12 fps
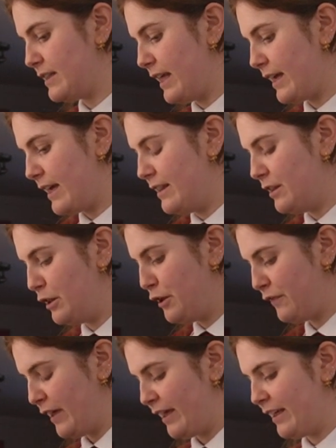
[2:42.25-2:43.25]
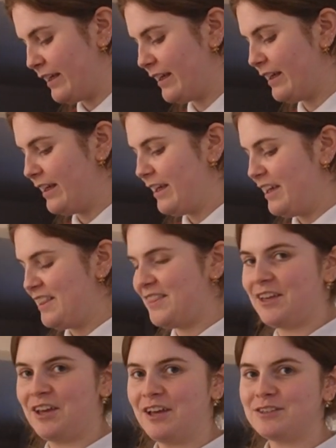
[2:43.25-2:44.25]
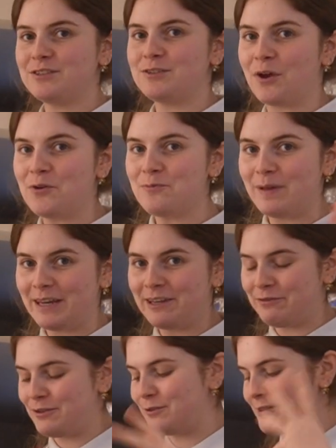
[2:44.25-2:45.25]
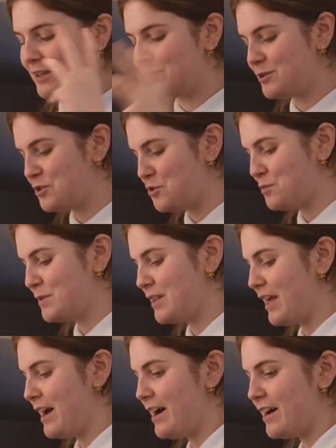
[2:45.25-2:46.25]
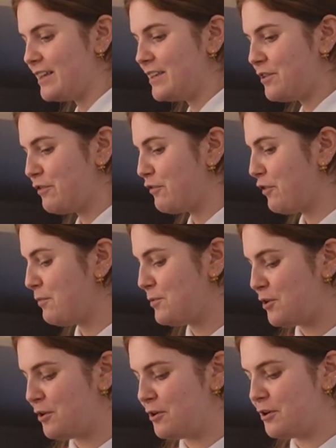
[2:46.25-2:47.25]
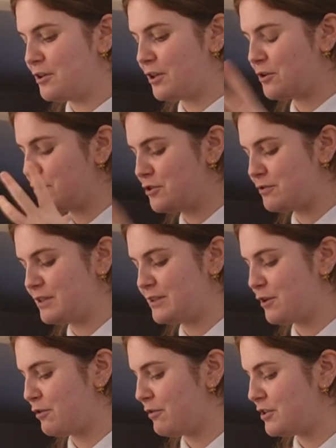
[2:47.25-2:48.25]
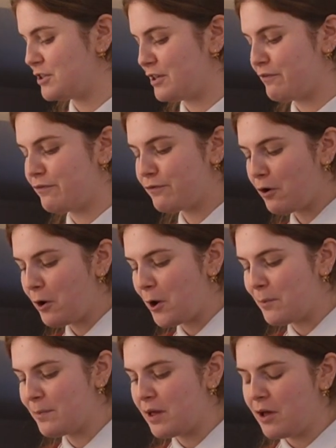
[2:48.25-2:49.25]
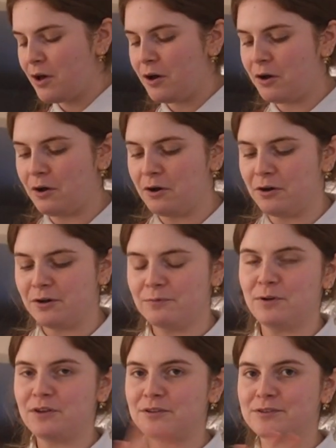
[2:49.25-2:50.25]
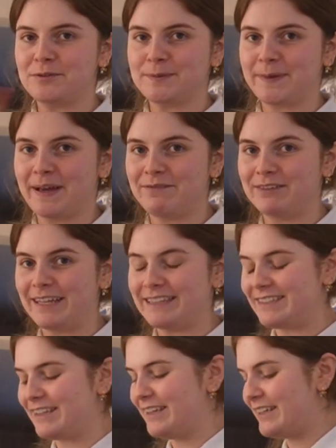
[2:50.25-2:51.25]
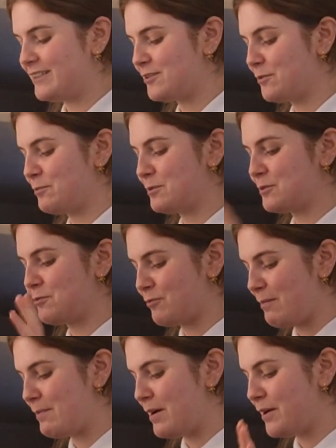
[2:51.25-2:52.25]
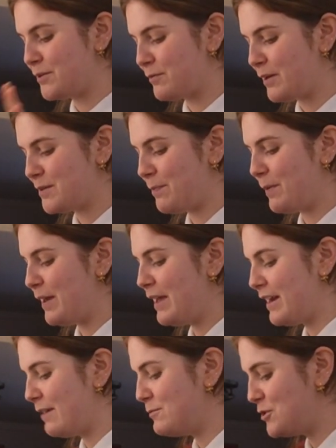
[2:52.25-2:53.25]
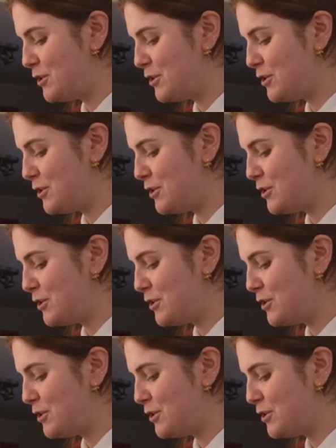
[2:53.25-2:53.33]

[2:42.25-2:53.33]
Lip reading: Like, I love it that so many of you sent soups that are either from the countries that you're originally from, or one of the soups we have later is someone's grandma's recipe, and I'm